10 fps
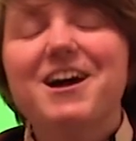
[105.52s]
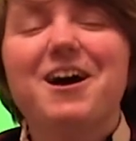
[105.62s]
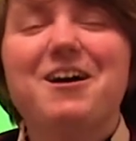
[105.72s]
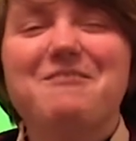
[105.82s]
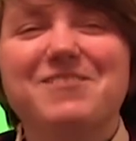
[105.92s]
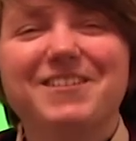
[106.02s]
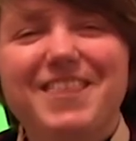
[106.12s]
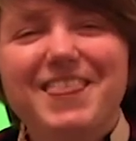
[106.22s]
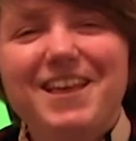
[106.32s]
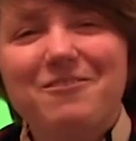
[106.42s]
Um,
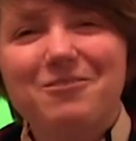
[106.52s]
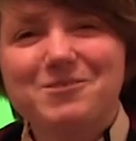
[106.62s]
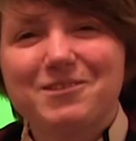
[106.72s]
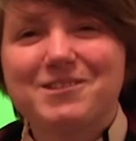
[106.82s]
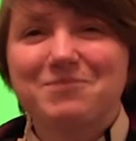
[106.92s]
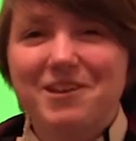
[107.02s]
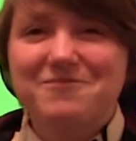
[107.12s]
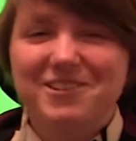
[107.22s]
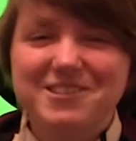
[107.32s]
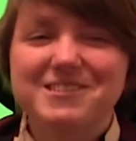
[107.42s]
I've always wanted to play
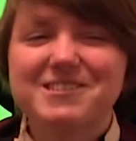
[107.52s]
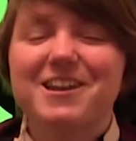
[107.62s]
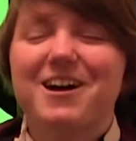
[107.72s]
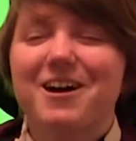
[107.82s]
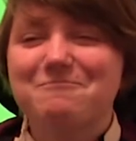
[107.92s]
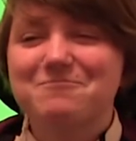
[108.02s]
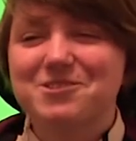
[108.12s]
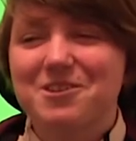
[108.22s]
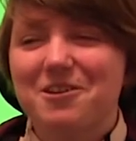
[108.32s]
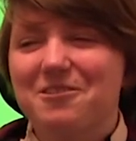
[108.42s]
villains, um,
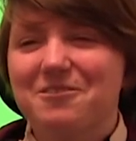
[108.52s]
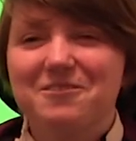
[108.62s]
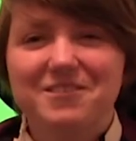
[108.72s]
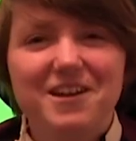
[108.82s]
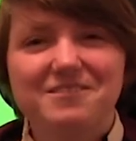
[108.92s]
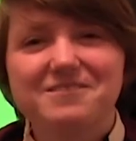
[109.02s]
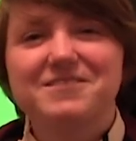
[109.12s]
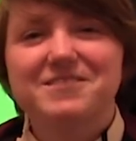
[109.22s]
so yeah.